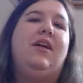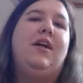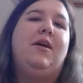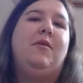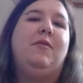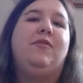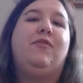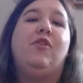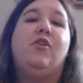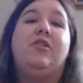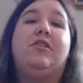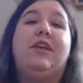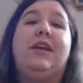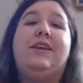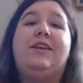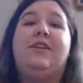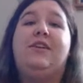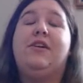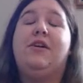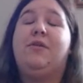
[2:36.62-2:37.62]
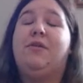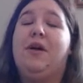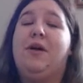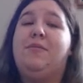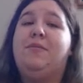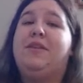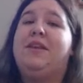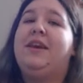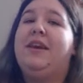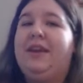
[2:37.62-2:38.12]
Of course, Ichigo
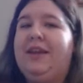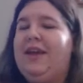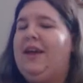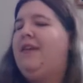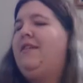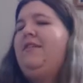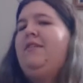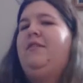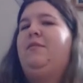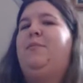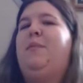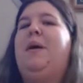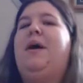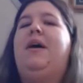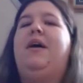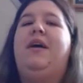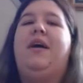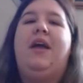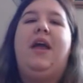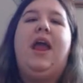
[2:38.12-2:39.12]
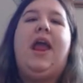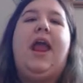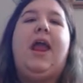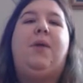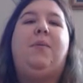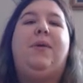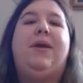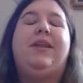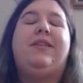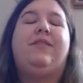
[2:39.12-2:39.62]
comes in, kicks his butt, and
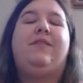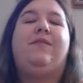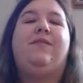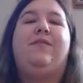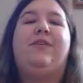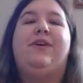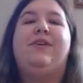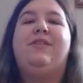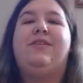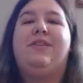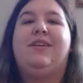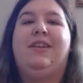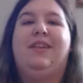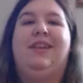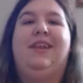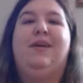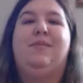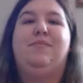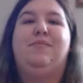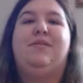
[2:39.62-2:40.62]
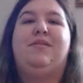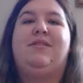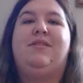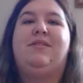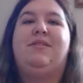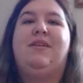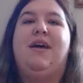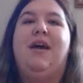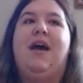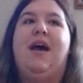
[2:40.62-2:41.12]
we get the first glimpse
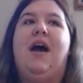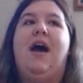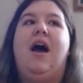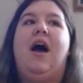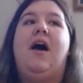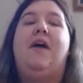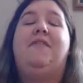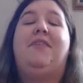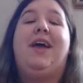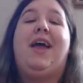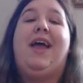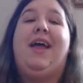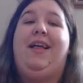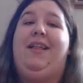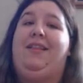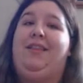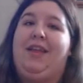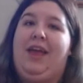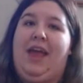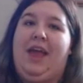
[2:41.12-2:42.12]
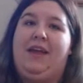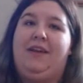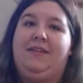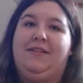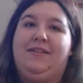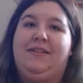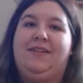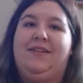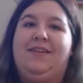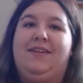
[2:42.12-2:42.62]
of a
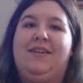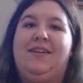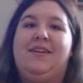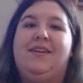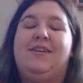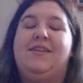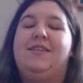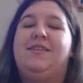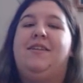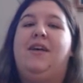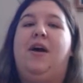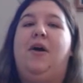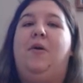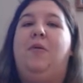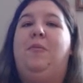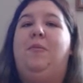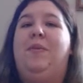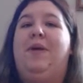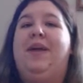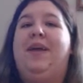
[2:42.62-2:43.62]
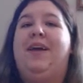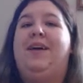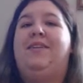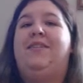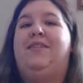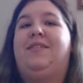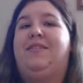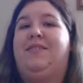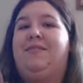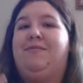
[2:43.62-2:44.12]
Hellgate. So,
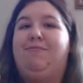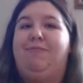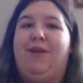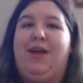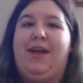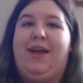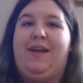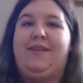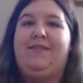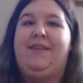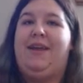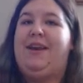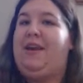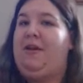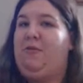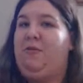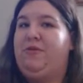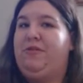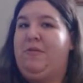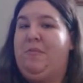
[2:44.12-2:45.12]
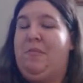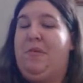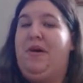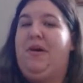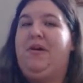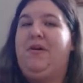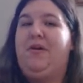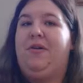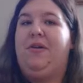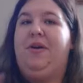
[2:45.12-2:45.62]
because, like I said, he was a
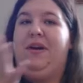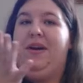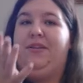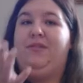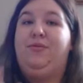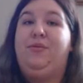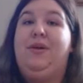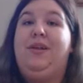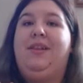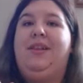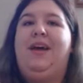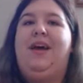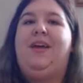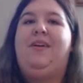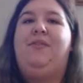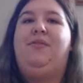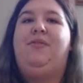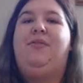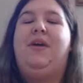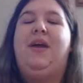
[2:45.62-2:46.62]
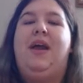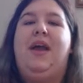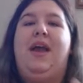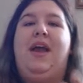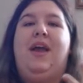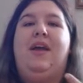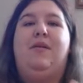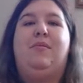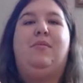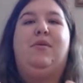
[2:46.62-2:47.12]
murderer in his real life,
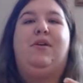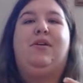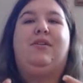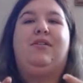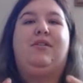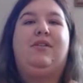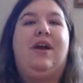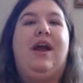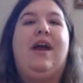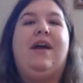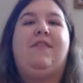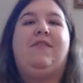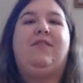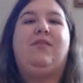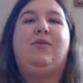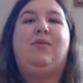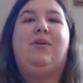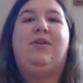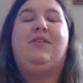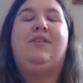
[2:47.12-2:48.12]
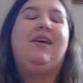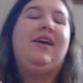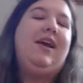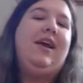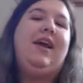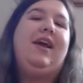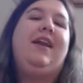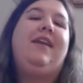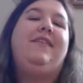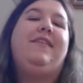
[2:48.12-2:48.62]
and a murderer afterwards,
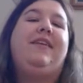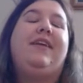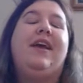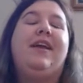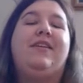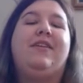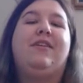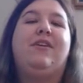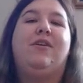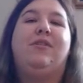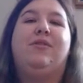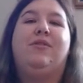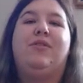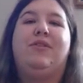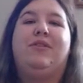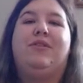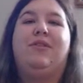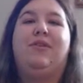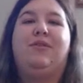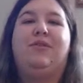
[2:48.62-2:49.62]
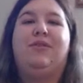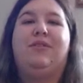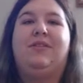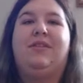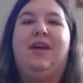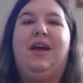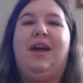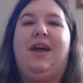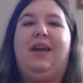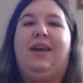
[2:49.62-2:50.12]
he doesn't get to go to the Soul
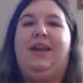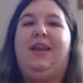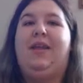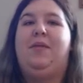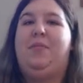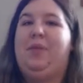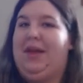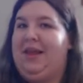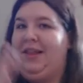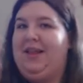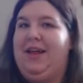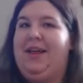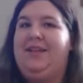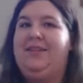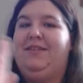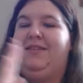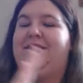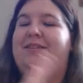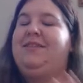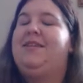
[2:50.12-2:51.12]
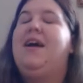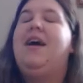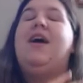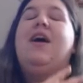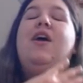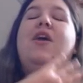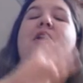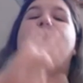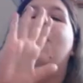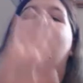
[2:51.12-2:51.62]
Society and be cleansed.
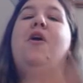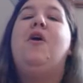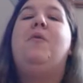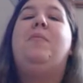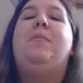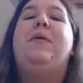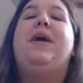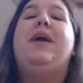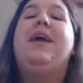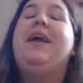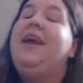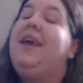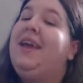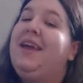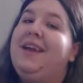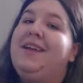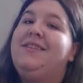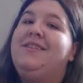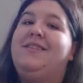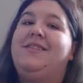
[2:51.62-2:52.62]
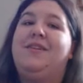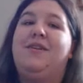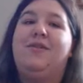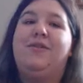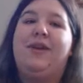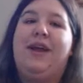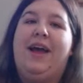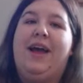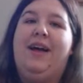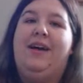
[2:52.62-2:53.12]
Nope, he gets to go
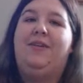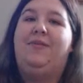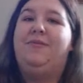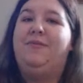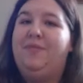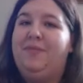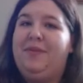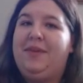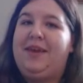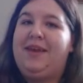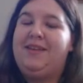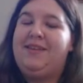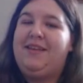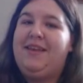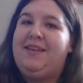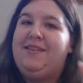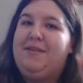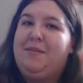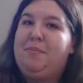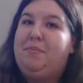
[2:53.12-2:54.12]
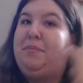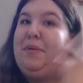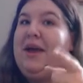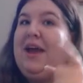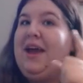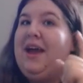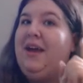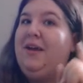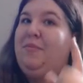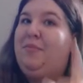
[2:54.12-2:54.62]
to hell, because he's a
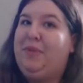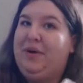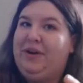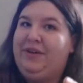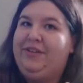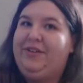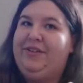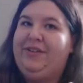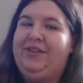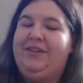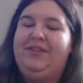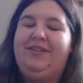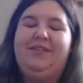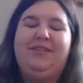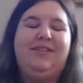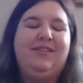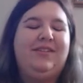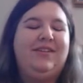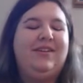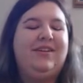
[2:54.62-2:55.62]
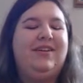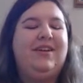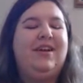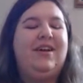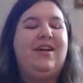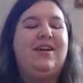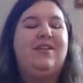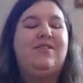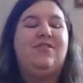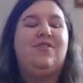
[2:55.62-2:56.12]
bad person.
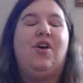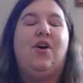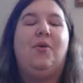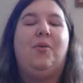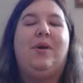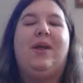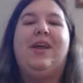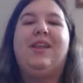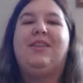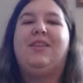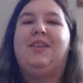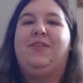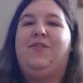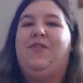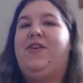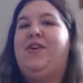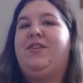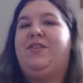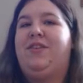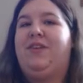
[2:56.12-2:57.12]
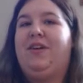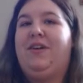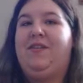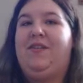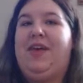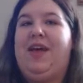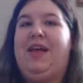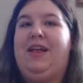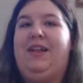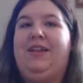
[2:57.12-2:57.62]
So we get the first look of the
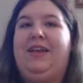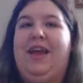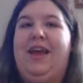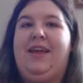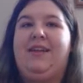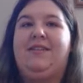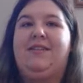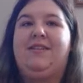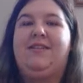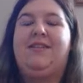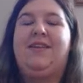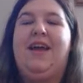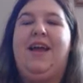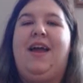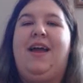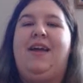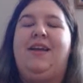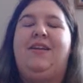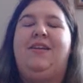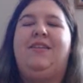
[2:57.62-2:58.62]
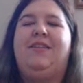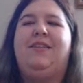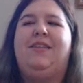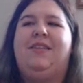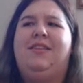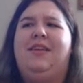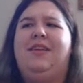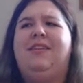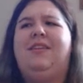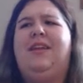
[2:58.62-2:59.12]
Hellgates, and the
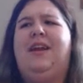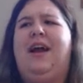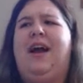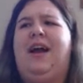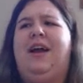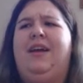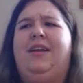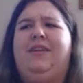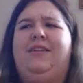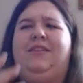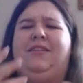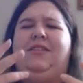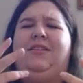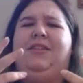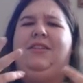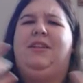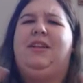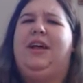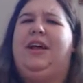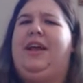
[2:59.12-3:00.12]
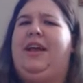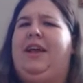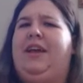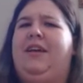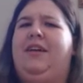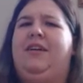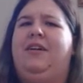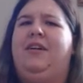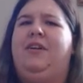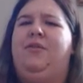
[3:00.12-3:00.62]
thing that I,
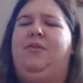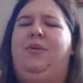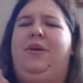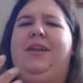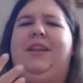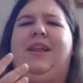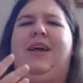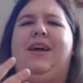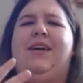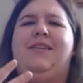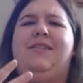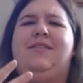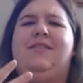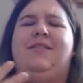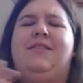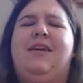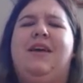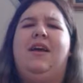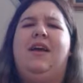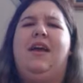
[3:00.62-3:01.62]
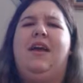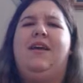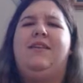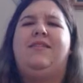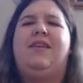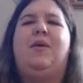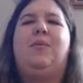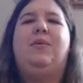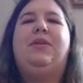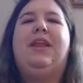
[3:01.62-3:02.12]
realized is
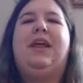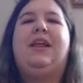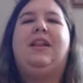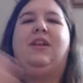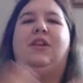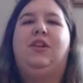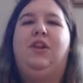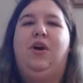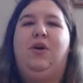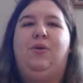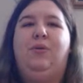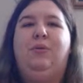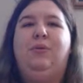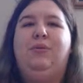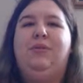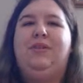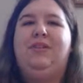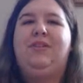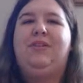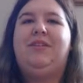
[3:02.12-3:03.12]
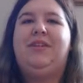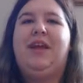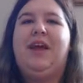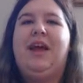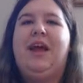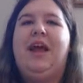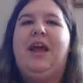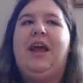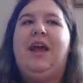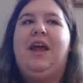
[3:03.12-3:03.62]
that when they close,
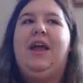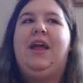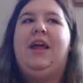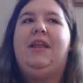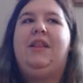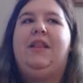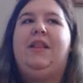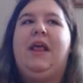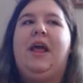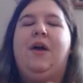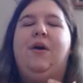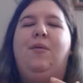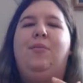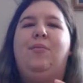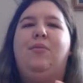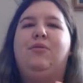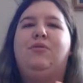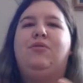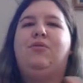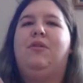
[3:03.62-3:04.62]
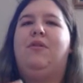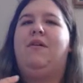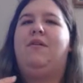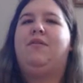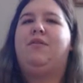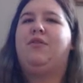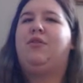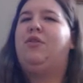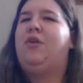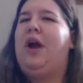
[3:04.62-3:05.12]
they almost sort of
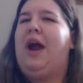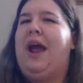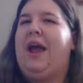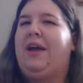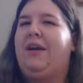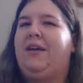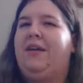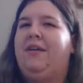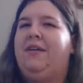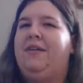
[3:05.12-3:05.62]
crack.